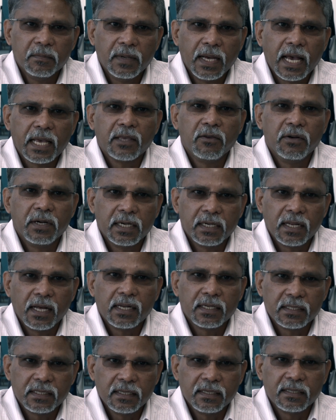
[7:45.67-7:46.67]
accurate
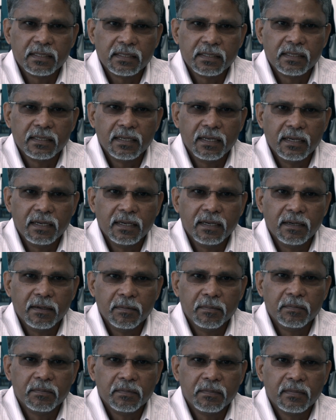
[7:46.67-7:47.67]
answers
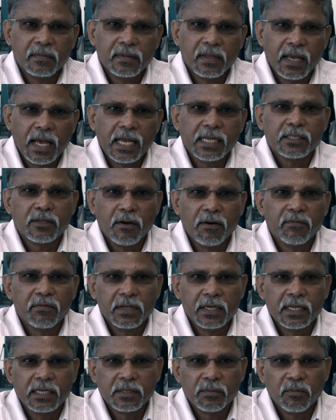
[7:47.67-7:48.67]
as
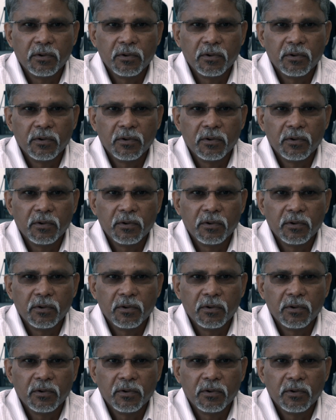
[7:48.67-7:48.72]
often as